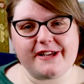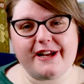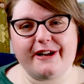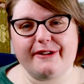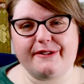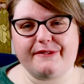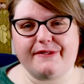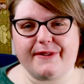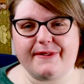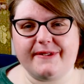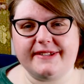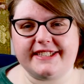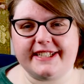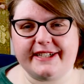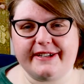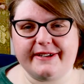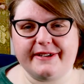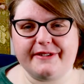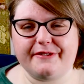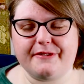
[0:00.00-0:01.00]
and I look forward to
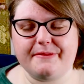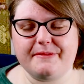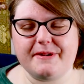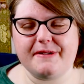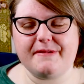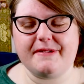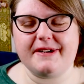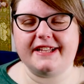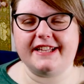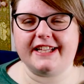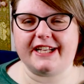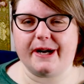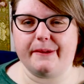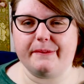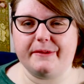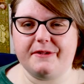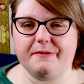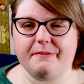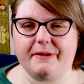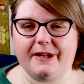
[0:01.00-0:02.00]
hearing from you in the
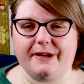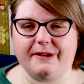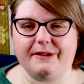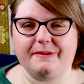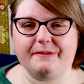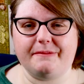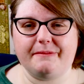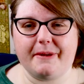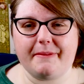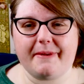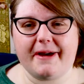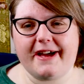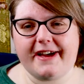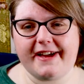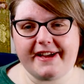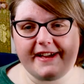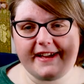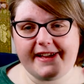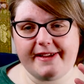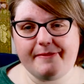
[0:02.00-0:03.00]
comments below.
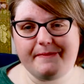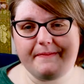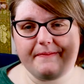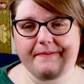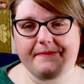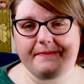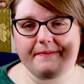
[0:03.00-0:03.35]
Bye-bye!